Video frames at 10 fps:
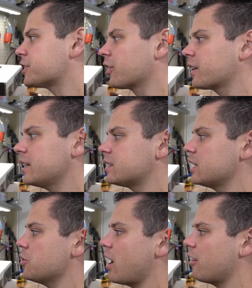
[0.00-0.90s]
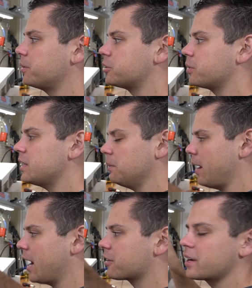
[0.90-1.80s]
circuits that you have between the
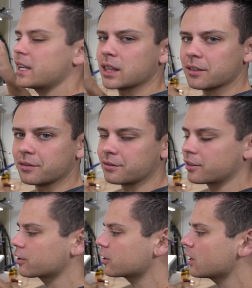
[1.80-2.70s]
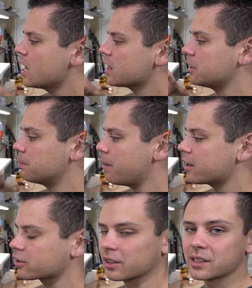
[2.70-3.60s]
battery and the inverter, the
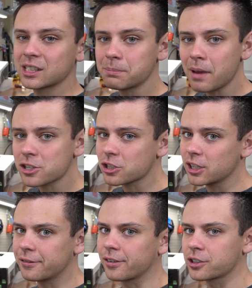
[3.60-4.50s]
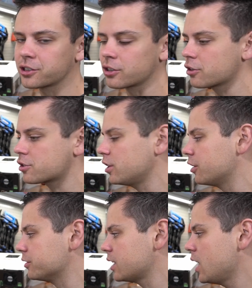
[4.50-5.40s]
better, especially for surge
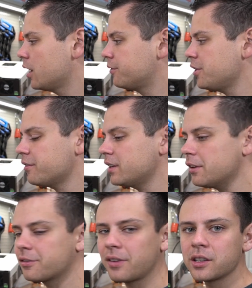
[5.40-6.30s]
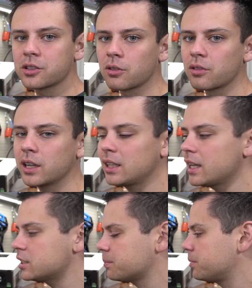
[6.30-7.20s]
loads. If you have any F E Ts or
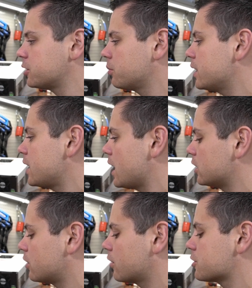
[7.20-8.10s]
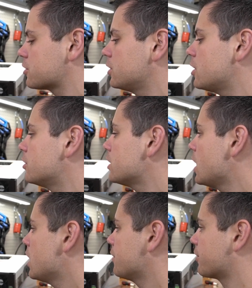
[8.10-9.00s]
relays between a large load
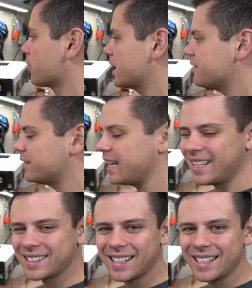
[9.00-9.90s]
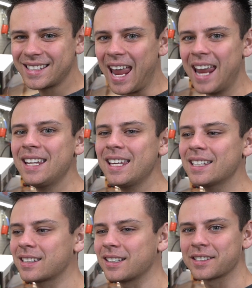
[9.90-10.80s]
for even
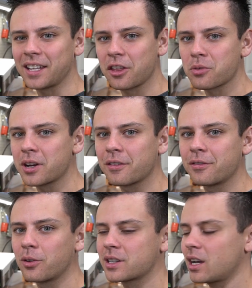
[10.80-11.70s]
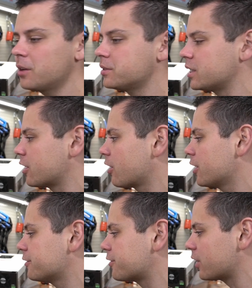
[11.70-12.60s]
instantaneous, and it's like three or four times the
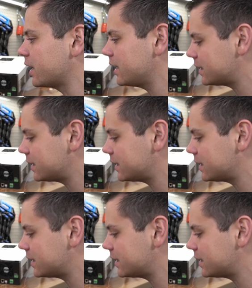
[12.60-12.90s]
current for a